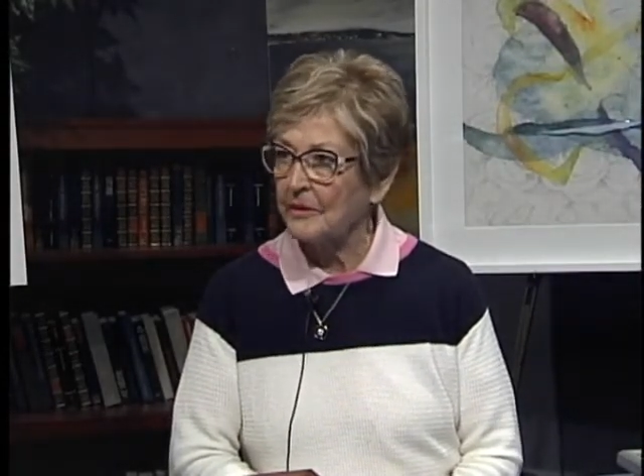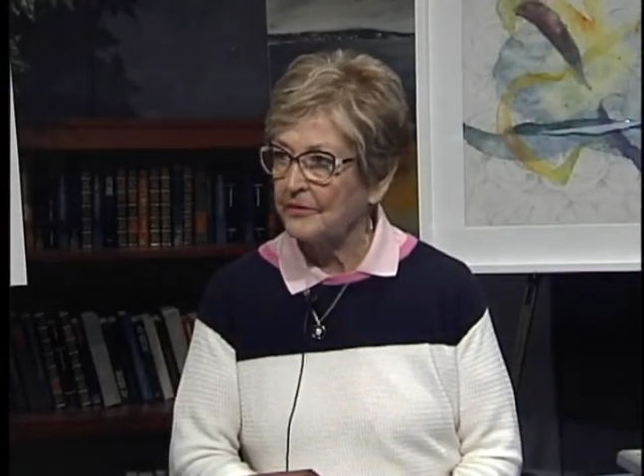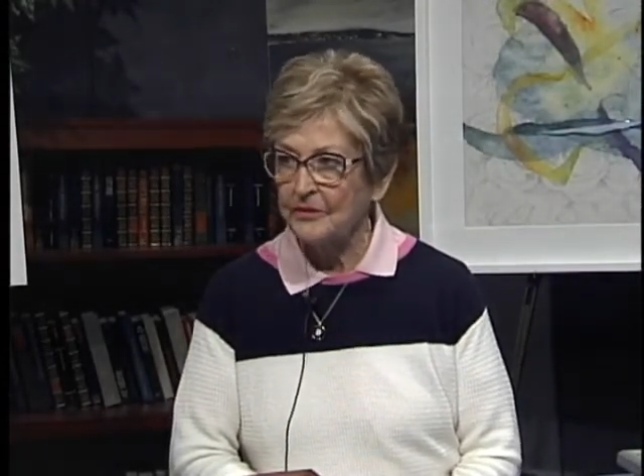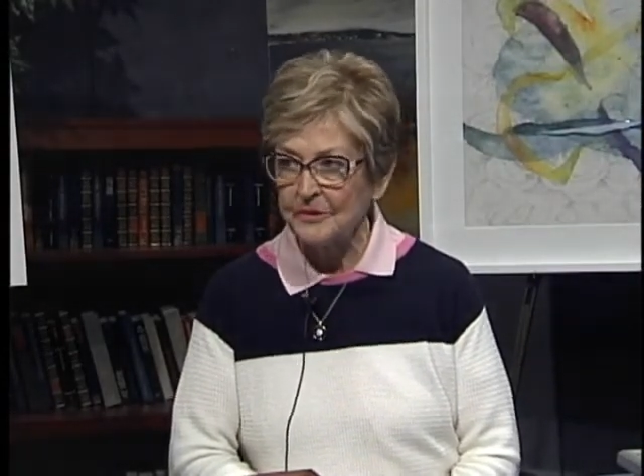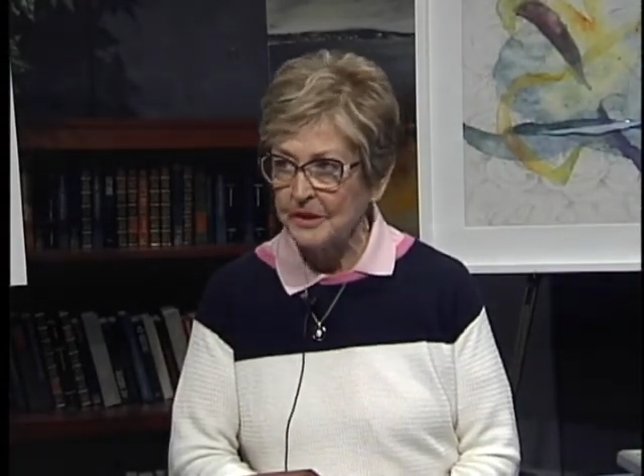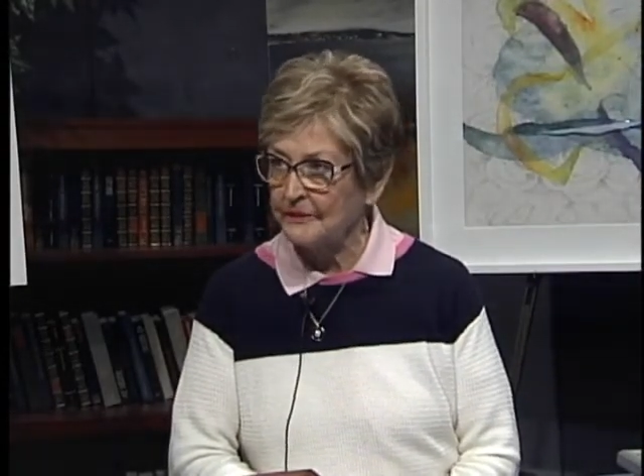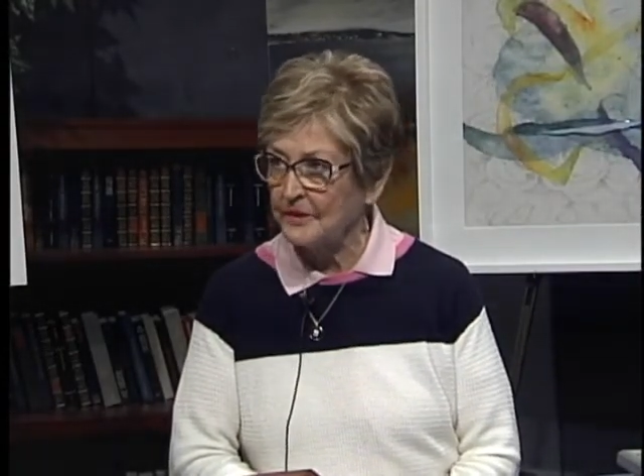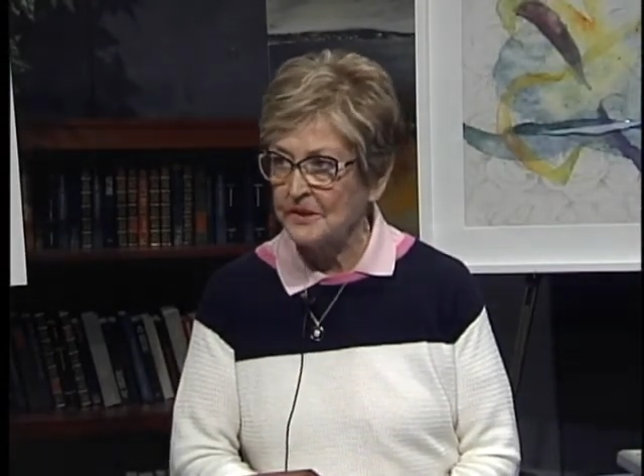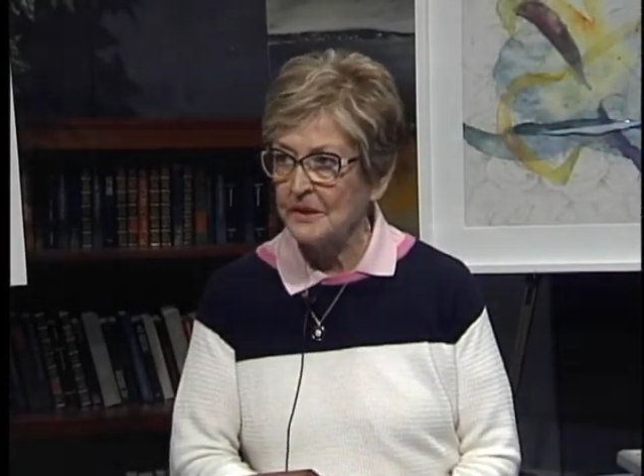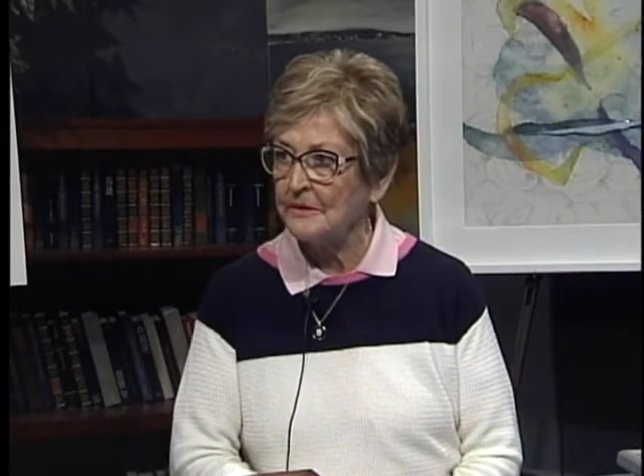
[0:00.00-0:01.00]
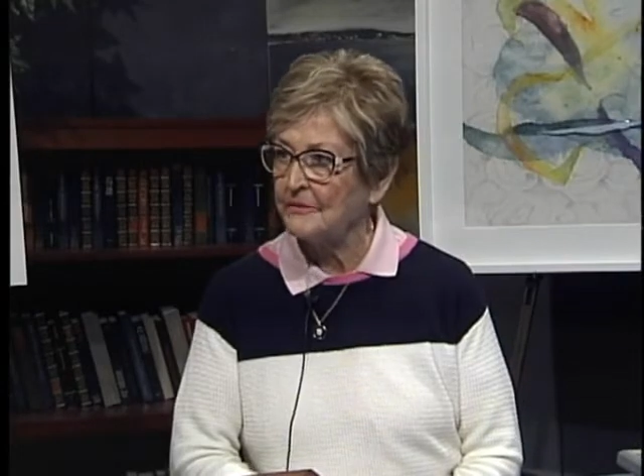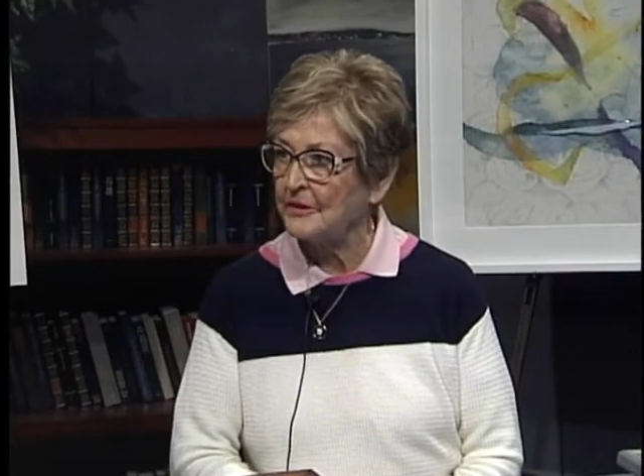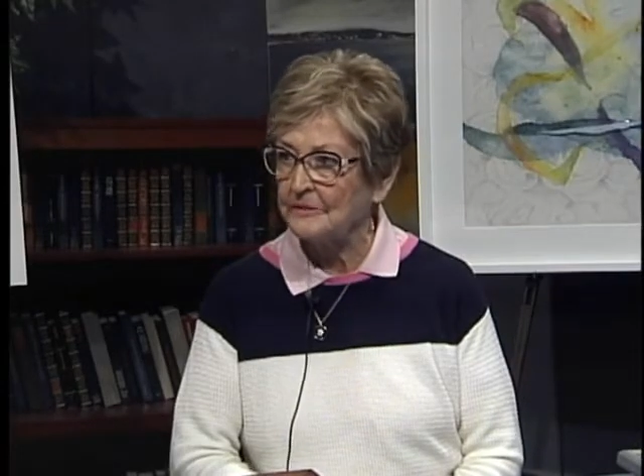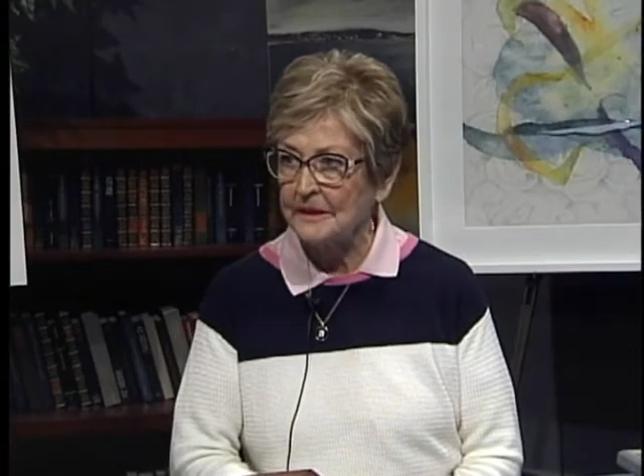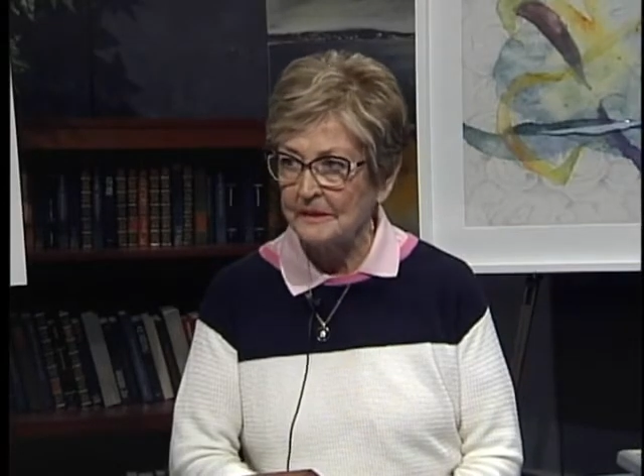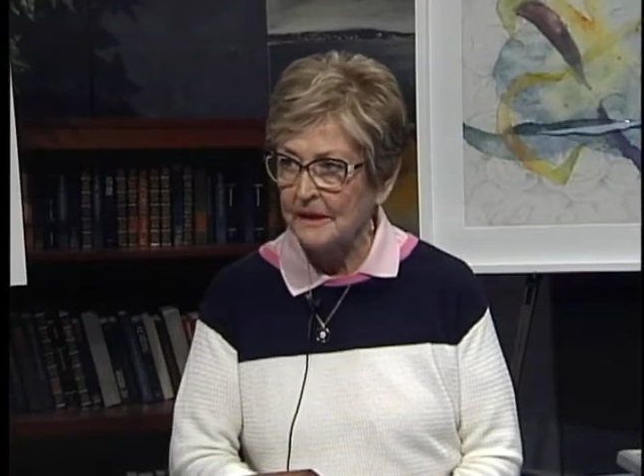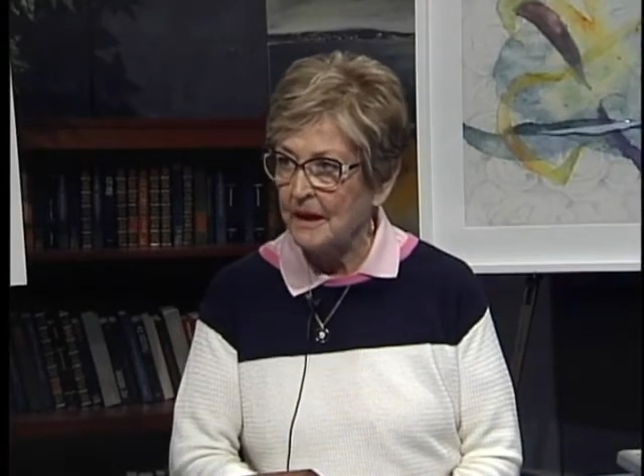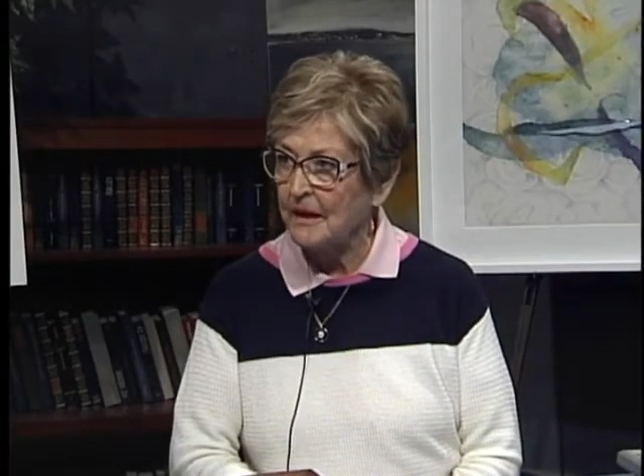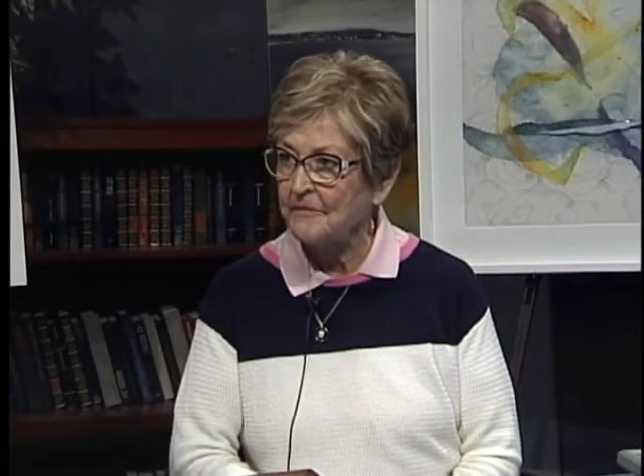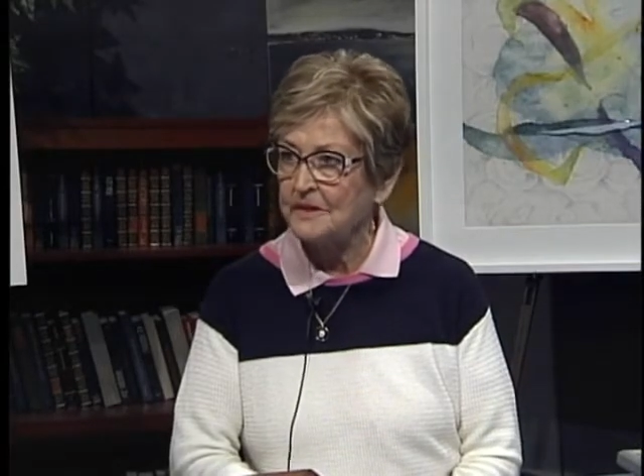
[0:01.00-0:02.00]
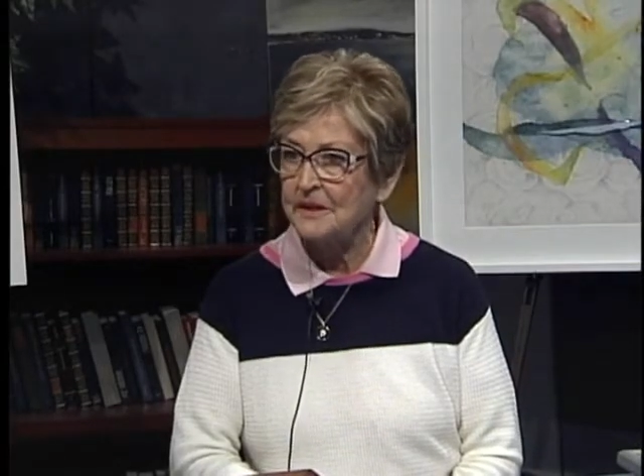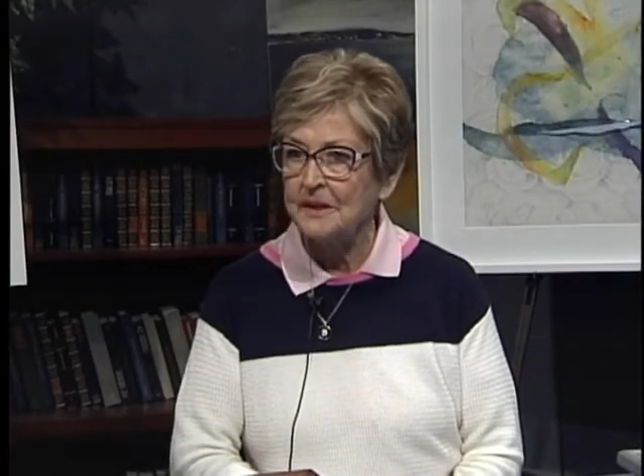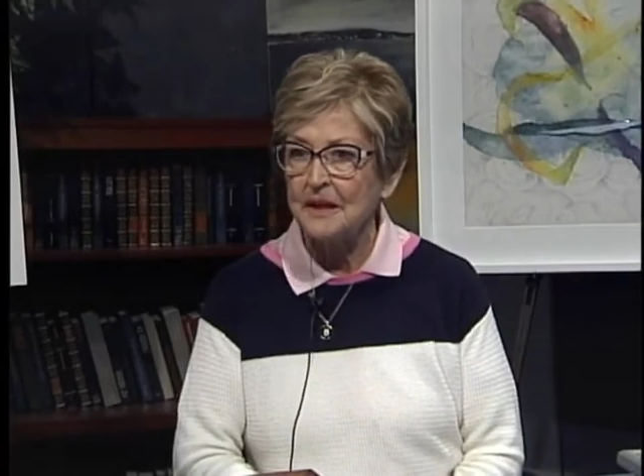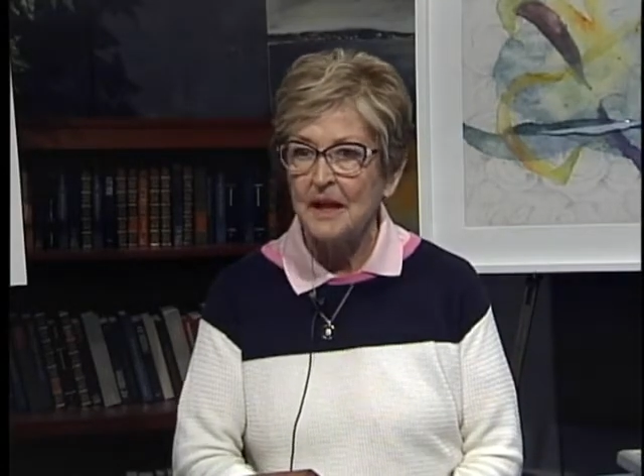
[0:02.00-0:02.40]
from Tiverton, from Little Compton,